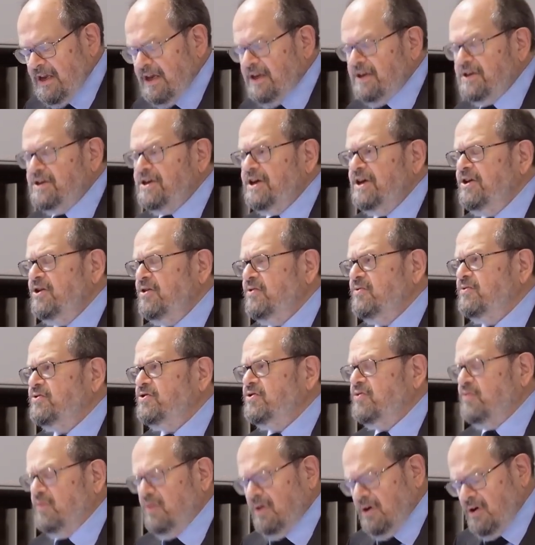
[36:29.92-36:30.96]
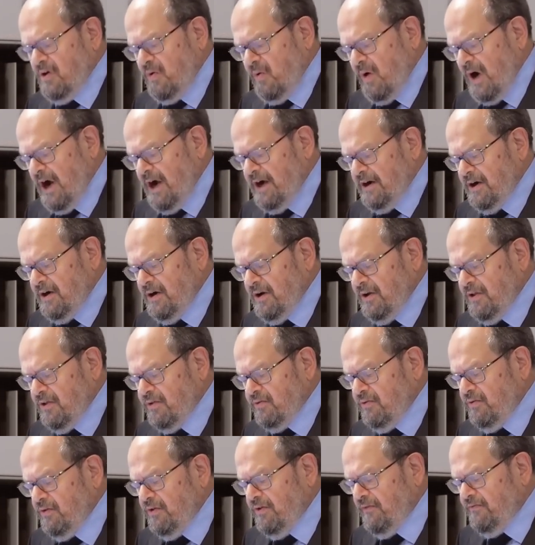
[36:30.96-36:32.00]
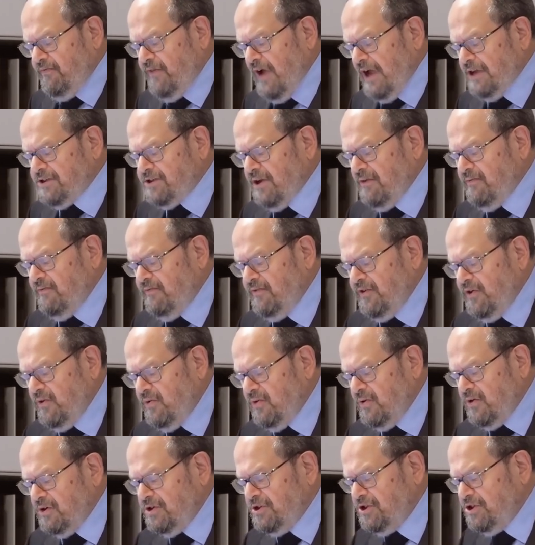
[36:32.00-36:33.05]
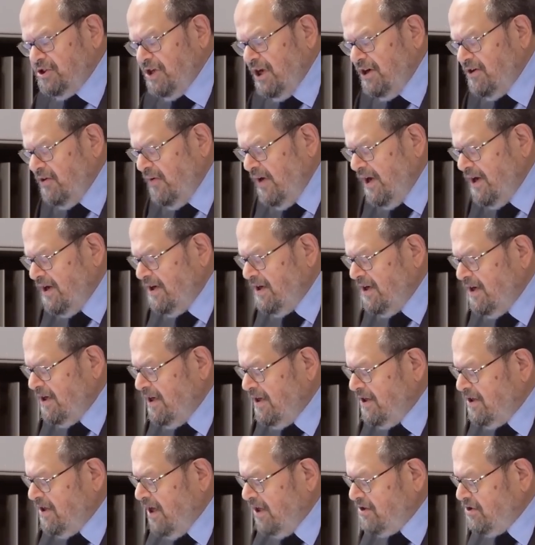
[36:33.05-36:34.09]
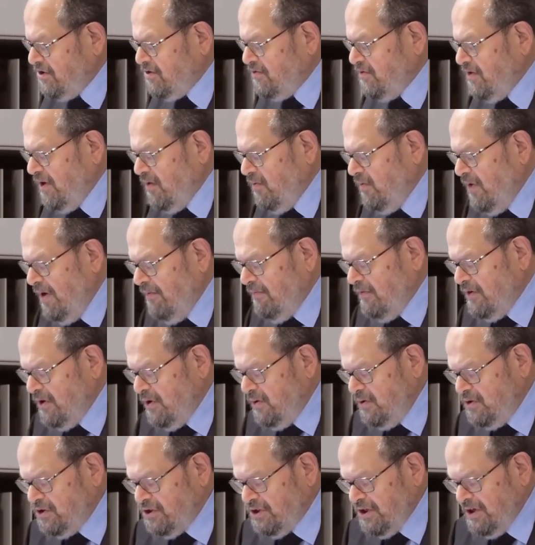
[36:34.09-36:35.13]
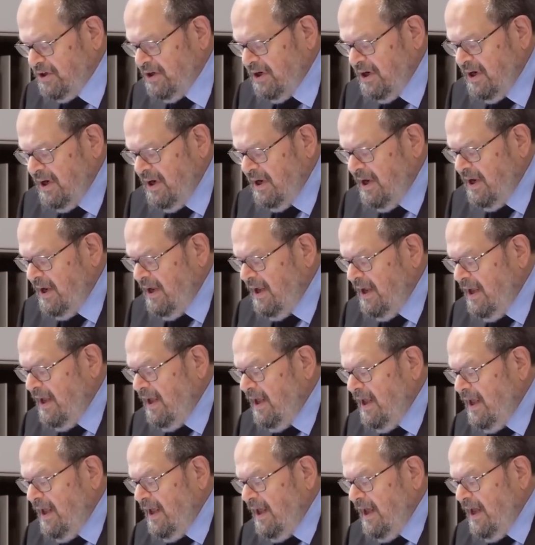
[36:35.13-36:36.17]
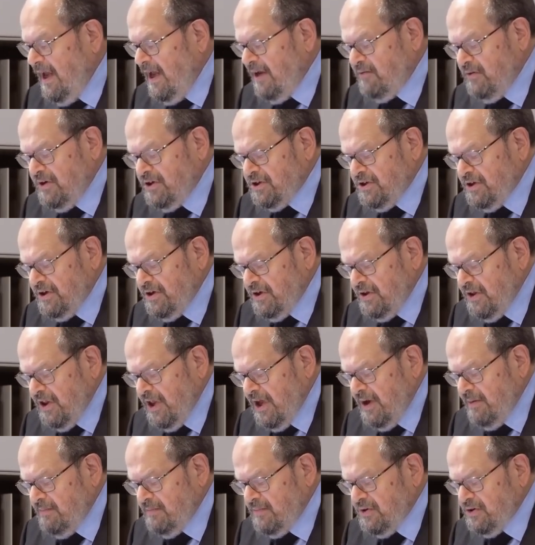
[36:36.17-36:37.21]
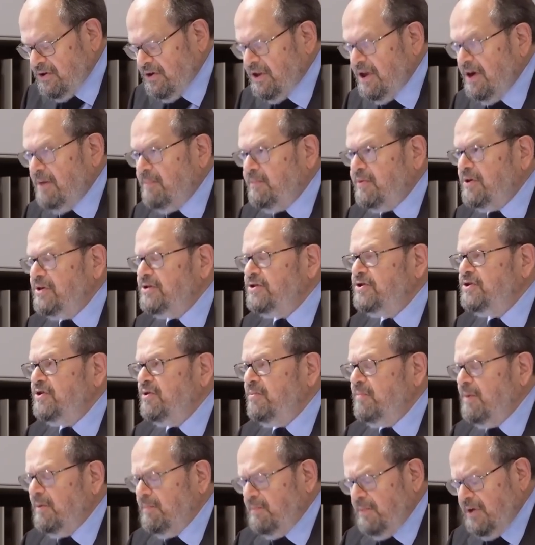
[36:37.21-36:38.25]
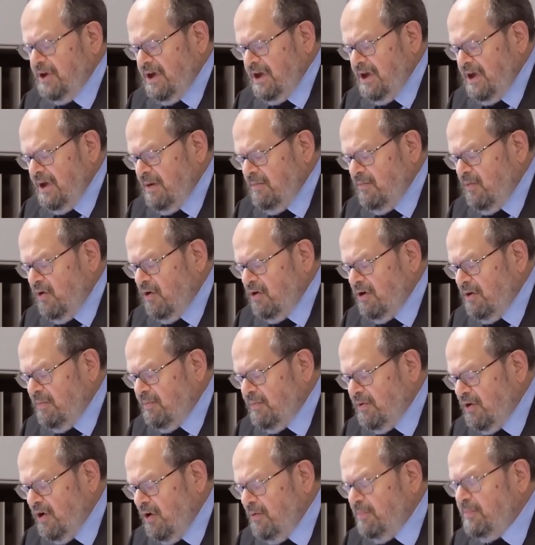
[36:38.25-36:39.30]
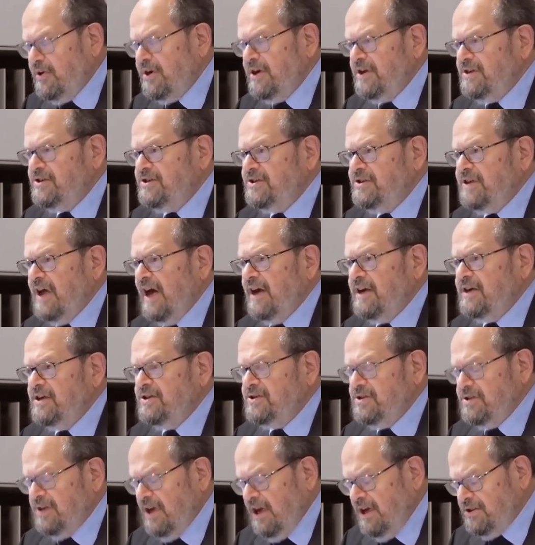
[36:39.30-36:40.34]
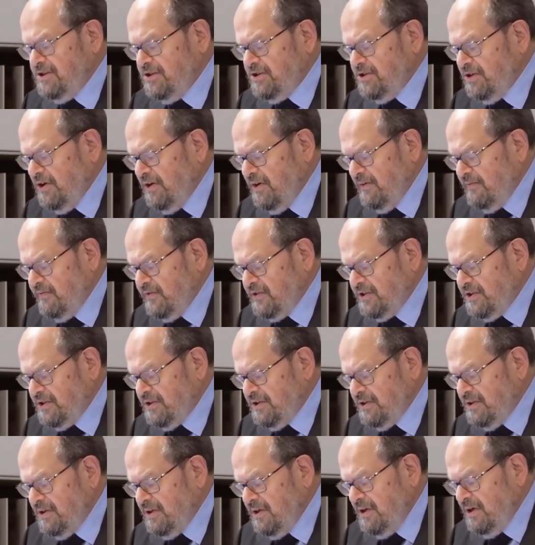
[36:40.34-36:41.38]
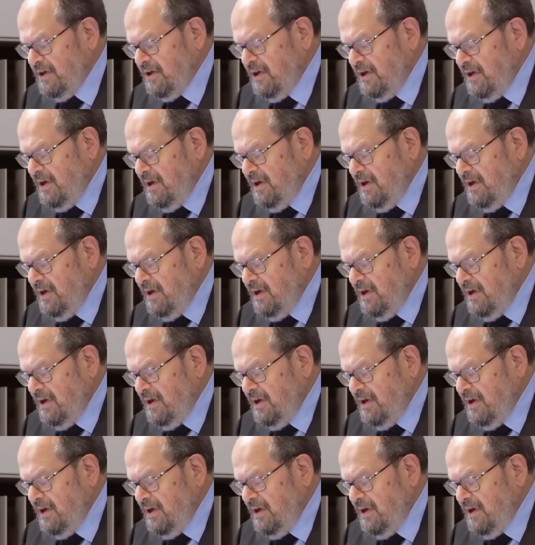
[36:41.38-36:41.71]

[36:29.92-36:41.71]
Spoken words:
and continue to acquire through the fossil fuel-generated industrial revolution, and return them to their presumably more appropriate status as serfs.